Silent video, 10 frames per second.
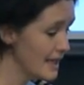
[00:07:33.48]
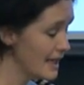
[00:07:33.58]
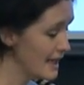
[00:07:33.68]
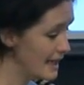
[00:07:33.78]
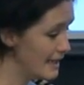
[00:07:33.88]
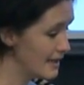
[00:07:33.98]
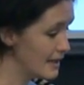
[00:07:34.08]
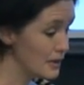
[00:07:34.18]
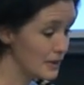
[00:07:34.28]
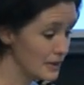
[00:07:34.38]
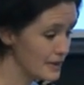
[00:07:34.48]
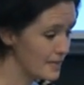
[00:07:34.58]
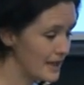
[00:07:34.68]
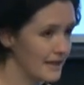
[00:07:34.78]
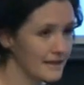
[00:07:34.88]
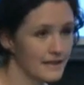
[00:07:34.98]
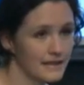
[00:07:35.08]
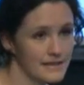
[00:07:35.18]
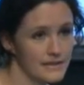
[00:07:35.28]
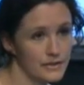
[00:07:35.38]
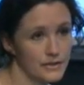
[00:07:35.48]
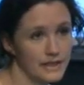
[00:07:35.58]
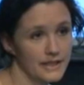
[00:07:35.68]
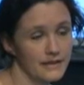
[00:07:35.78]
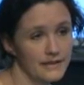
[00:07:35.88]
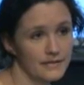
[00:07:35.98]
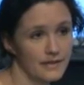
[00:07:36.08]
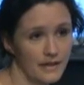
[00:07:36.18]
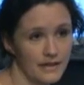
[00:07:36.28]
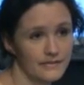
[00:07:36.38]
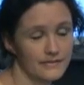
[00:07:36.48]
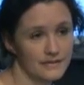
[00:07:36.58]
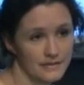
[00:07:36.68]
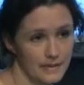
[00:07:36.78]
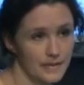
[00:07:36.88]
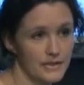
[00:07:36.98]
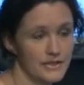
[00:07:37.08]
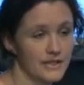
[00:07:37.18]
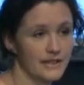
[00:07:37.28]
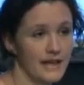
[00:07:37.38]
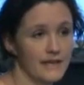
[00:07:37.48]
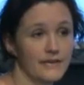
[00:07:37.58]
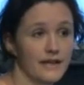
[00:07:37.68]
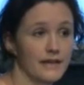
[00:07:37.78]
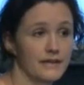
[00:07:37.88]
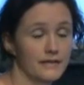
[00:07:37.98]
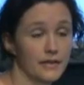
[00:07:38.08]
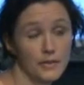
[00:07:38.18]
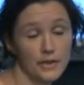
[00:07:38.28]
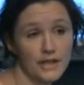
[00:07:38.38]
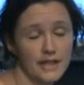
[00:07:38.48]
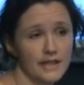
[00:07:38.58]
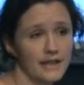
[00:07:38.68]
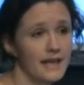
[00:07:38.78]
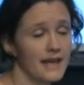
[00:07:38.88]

And I learnt about this newly arrived emerging Afghan community.